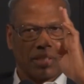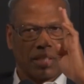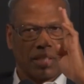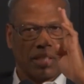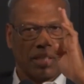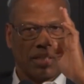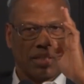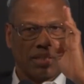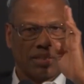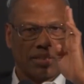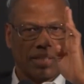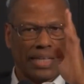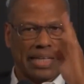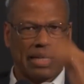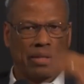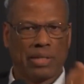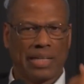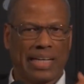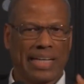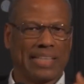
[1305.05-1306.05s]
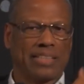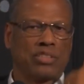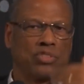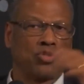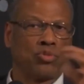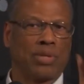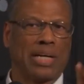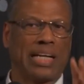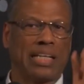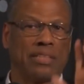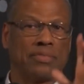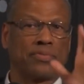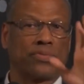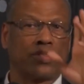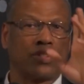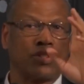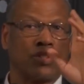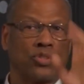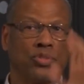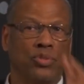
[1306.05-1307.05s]
uh, I had a drive
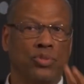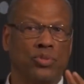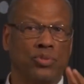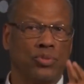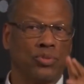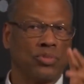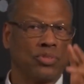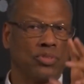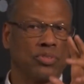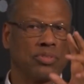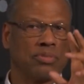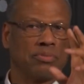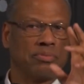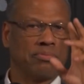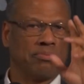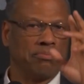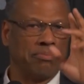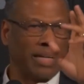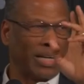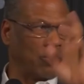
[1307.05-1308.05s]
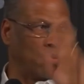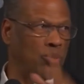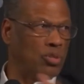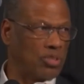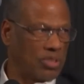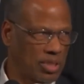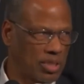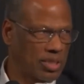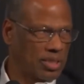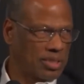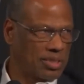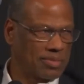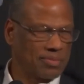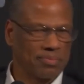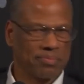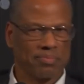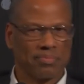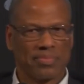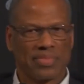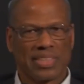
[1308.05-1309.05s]
to do my work.
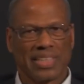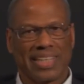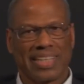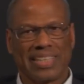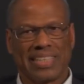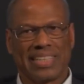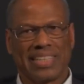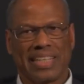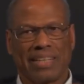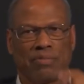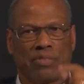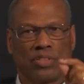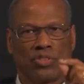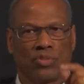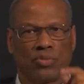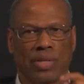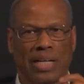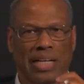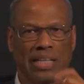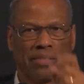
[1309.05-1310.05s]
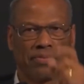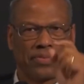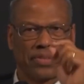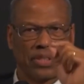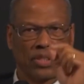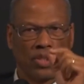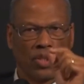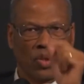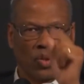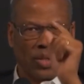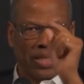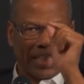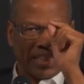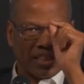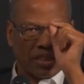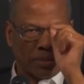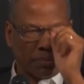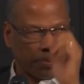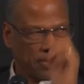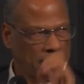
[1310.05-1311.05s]
Okay. I didn't have a drive to go a
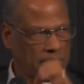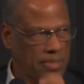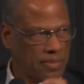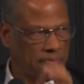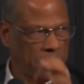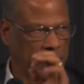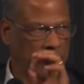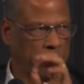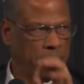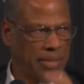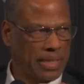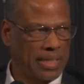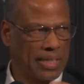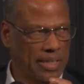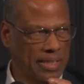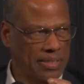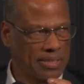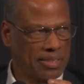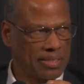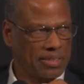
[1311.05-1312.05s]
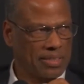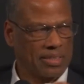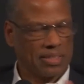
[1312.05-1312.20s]
specific path.